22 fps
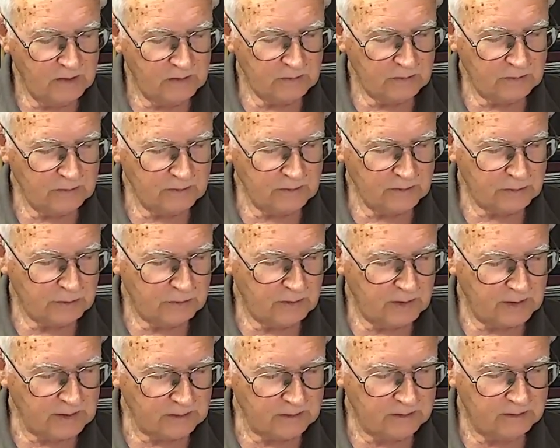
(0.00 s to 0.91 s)
to the
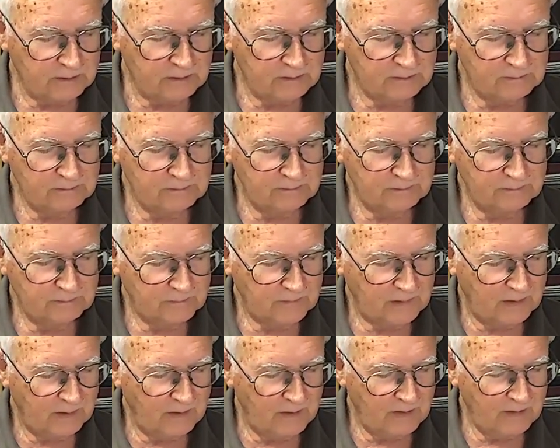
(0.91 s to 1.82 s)
trunk.
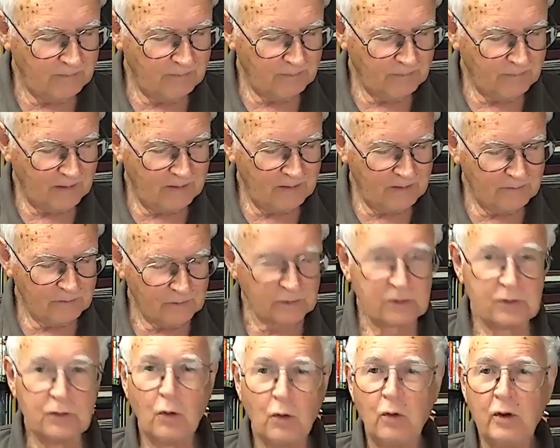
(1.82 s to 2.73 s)
The
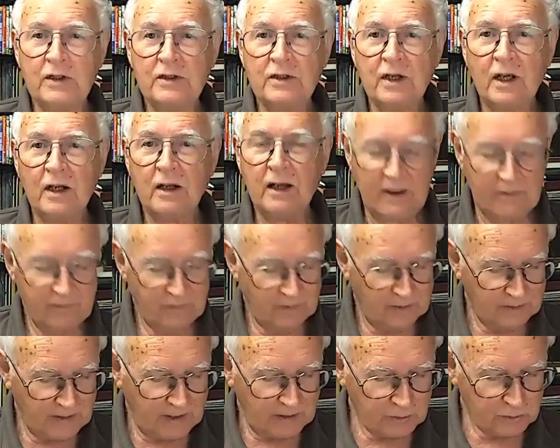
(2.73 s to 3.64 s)
storyteller and the
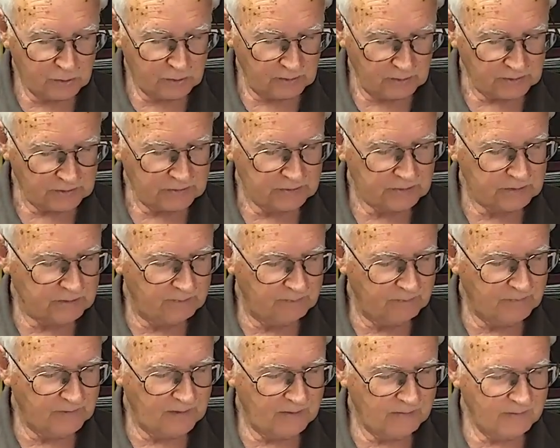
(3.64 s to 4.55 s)
naturalist,
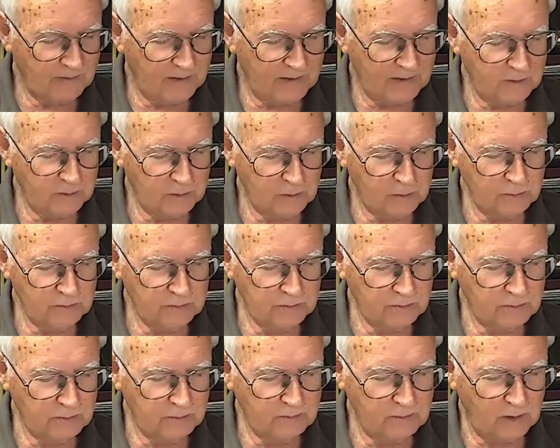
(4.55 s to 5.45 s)
they had a good
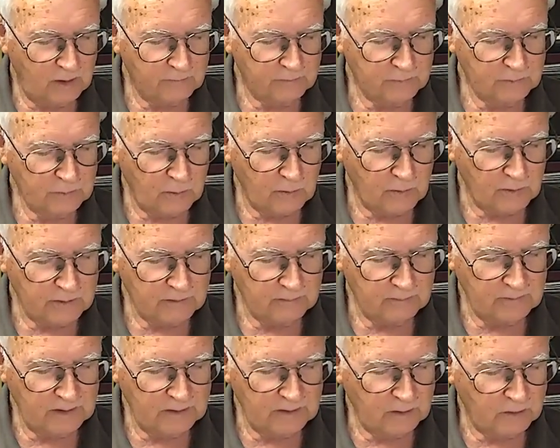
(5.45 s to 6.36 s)
deal of talk,
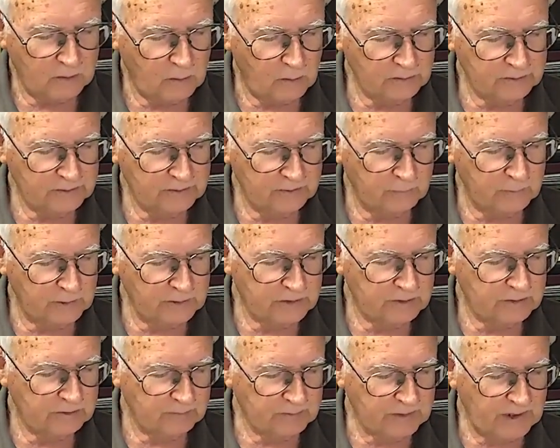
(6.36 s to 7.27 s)
in the course of
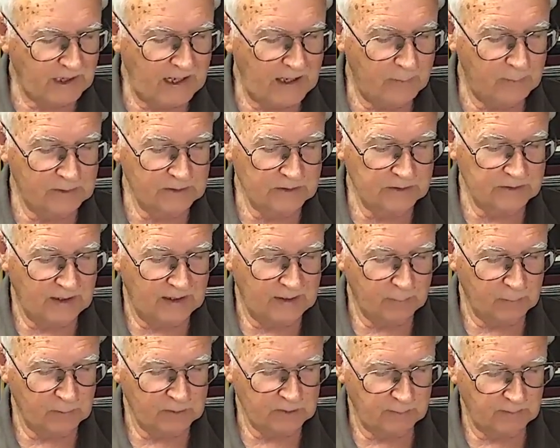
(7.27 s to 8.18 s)
which Darwin's
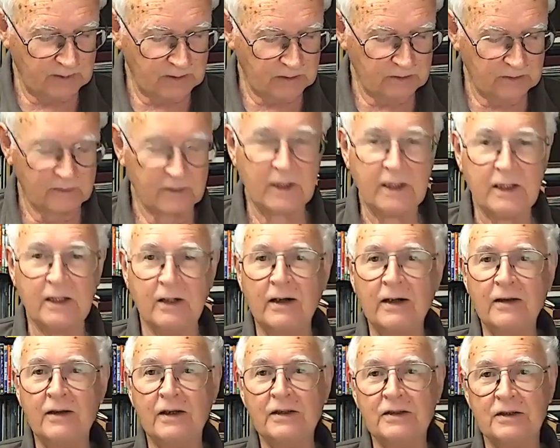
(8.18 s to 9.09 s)
name was mentioned. There you
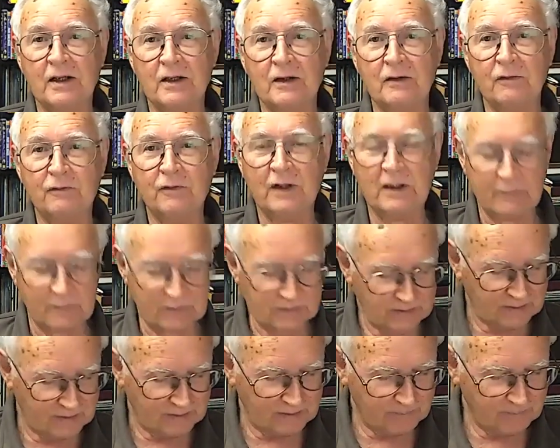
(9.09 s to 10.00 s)
are, there's another
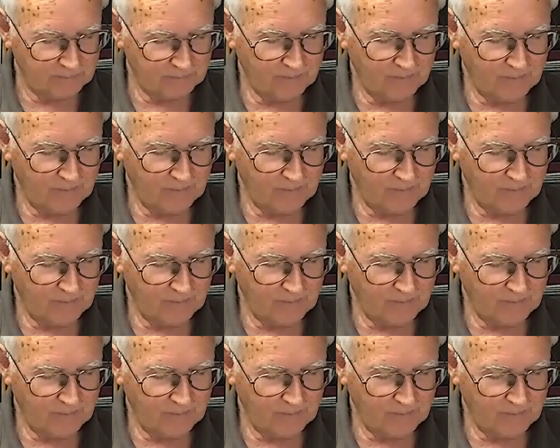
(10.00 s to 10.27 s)
famous name.